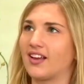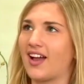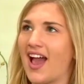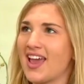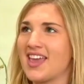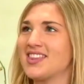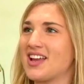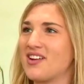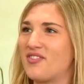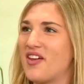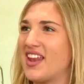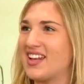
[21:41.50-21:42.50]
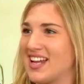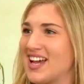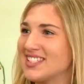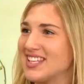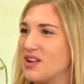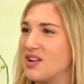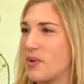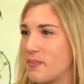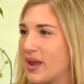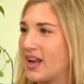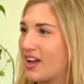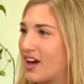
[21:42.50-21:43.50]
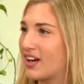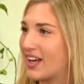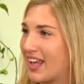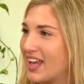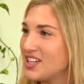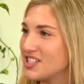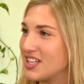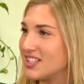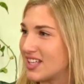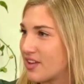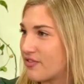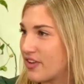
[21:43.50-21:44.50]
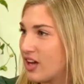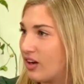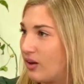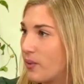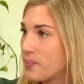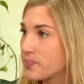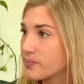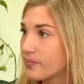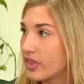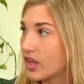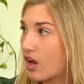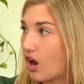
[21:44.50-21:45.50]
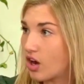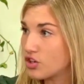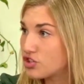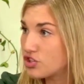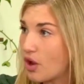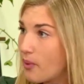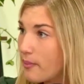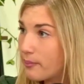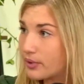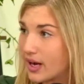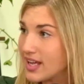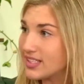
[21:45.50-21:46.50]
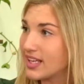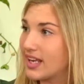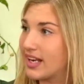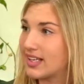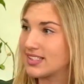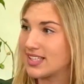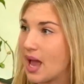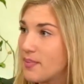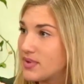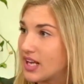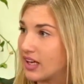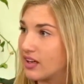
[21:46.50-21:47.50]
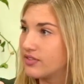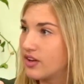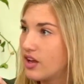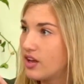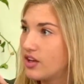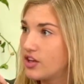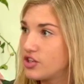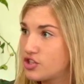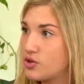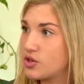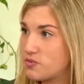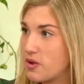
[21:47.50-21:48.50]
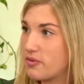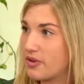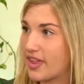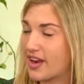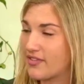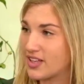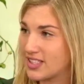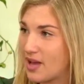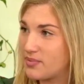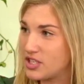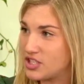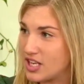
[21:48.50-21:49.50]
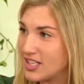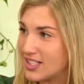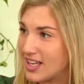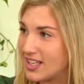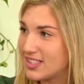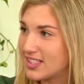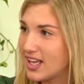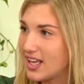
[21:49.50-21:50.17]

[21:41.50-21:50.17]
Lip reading: I can't think of one that doesn't, but many congregations I feel are so embracing and accepting of Jewish people that have accepted Jesus,